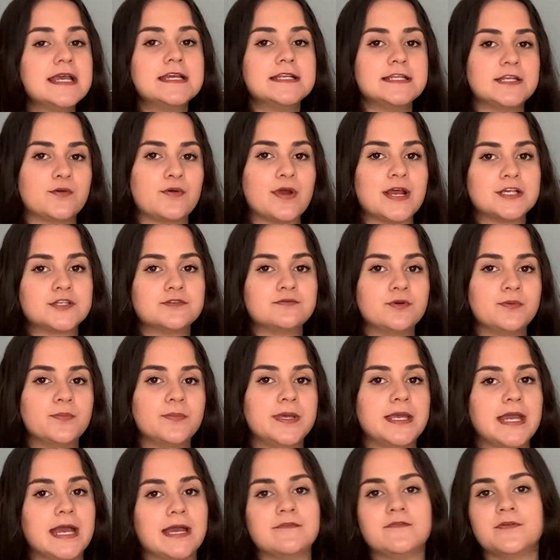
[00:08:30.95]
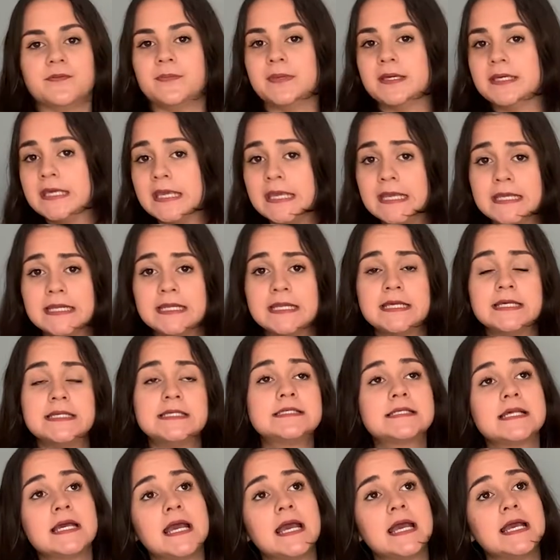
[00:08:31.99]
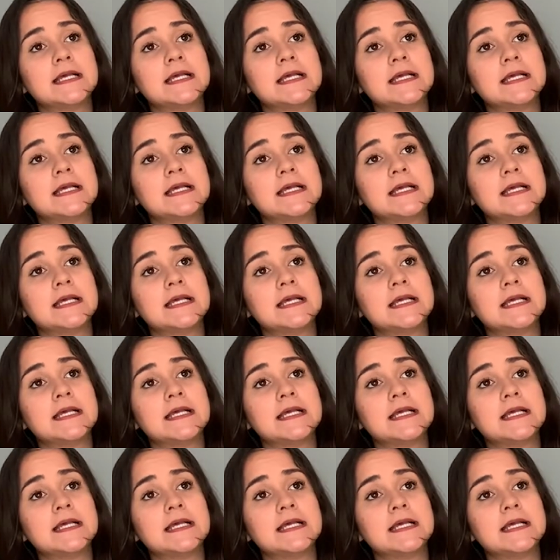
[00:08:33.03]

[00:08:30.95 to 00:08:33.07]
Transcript: The rest will be either bikinis,